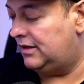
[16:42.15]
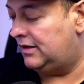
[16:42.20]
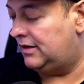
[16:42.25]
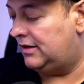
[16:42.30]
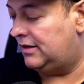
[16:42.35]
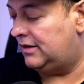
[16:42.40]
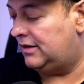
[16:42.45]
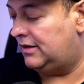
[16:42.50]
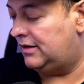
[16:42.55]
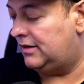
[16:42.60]

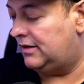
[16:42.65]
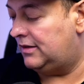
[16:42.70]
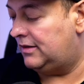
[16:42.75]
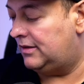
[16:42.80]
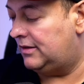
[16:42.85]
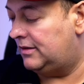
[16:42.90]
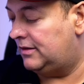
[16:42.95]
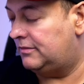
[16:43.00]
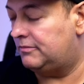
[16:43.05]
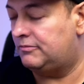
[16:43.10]

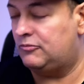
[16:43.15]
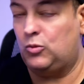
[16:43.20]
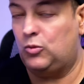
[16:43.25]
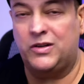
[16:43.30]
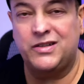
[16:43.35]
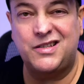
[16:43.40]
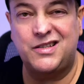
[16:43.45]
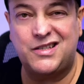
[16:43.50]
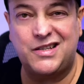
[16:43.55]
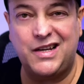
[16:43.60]

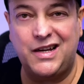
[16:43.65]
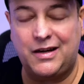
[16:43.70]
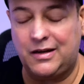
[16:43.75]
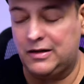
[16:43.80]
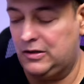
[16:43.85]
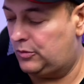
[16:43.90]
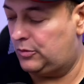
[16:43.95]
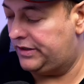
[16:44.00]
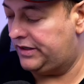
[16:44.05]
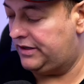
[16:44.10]
1
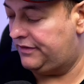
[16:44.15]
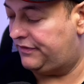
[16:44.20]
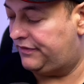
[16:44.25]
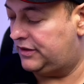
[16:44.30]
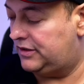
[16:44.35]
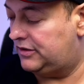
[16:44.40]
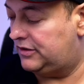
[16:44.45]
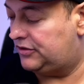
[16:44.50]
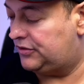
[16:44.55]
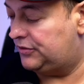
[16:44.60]
second or
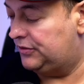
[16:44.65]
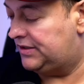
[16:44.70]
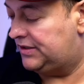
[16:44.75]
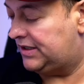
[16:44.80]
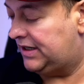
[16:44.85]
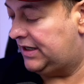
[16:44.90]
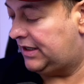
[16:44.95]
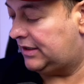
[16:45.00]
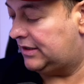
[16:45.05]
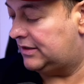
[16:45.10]
whatever, 2
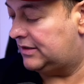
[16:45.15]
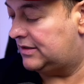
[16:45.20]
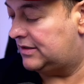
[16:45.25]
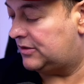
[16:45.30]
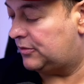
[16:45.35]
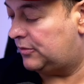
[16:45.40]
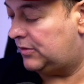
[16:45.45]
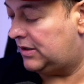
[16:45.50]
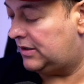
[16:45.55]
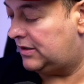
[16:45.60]

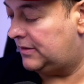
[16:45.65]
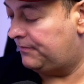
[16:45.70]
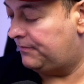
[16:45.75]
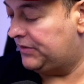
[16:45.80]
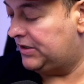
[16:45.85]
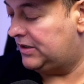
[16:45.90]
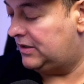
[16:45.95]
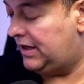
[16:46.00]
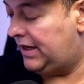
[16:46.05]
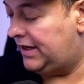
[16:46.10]
seconds,
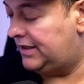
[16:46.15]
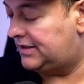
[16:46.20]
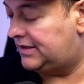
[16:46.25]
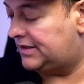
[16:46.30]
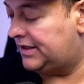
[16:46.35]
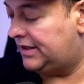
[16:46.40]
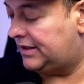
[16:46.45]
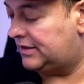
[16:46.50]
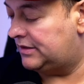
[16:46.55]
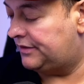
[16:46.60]
1/8
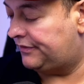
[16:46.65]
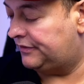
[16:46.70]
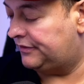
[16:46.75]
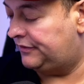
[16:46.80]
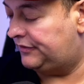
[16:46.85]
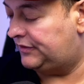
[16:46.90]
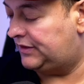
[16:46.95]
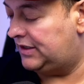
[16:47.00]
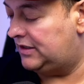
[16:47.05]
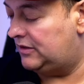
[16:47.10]
seconds,
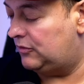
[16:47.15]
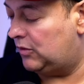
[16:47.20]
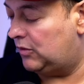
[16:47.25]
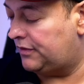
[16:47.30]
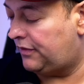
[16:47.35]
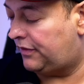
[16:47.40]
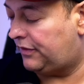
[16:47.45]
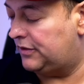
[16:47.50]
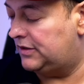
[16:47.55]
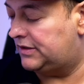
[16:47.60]
15,
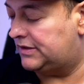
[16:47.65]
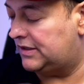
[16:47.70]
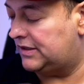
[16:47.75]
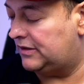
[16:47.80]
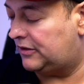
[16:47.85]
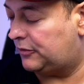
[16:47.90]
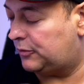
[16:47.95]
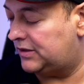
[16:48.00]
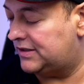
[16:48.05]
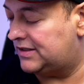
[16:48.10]

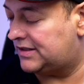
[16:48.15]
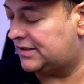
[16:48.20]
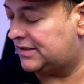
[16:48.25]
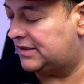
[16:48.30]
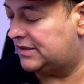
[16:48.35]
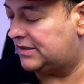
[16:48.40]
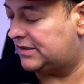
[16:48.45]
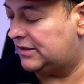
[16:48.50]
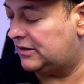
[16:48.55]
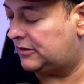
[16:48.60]
1/30th,
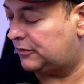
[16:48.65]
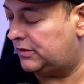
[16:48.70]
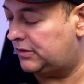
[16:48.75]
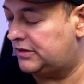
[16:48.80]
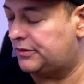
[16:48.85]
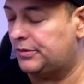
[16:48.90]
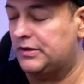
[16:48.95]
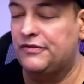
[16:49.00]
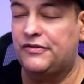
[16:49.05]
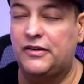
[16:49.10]
1/60th,
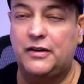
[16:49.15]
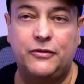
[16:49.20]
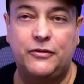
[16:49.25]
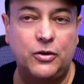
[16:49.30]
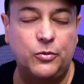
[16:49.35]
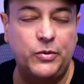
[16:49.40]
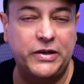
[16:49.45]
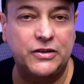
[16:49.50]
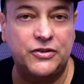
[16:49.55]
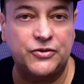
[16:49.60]
1/25,
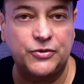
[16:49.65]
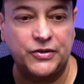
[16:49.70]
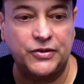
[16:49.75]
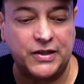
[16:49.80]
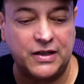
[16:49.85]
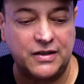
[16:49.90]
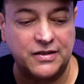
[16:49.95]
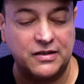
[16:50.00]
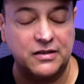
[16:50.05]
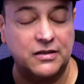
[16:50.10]
all the way to
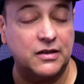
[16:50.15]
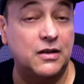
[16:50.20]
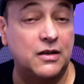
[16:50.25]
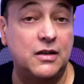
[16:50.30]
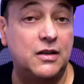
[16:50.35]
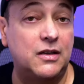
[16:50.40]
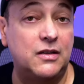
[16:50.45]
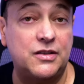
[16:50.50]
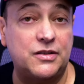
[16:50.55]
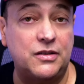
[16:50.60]
2000.
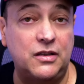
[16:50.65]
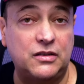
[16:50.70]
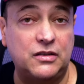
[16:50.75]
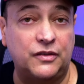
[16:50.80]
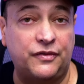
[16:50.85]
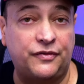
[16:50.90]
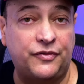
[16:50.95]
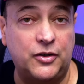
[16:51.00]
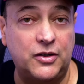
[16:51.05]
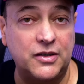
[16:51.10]
It's
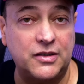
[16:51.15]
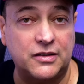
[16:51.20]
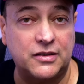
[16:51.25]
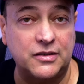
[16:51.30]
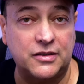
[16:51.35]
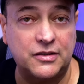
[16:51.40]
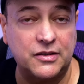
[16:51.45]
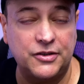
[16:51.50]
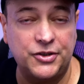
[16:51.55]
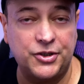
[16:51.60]
not the
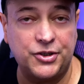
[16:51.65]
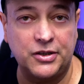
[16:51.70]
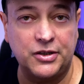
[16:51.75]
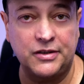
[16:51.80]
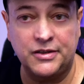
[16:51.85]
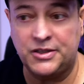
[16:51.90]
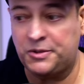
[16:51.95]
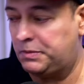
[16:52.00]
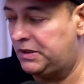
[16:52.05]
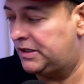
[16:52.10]
fastest
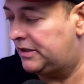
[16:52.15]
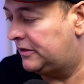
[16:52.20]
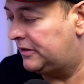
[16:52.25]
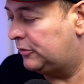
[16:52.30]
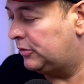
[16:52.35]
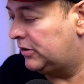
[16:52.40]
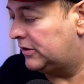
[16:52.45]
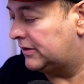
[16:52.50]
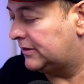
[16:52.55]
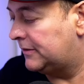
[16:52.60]
shutter speed in
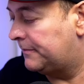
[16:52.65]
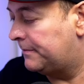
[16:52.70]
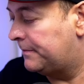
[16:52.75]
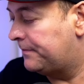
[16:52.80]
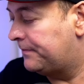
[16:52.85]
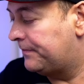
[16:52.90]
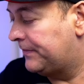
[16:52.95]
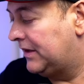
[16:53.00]
the world.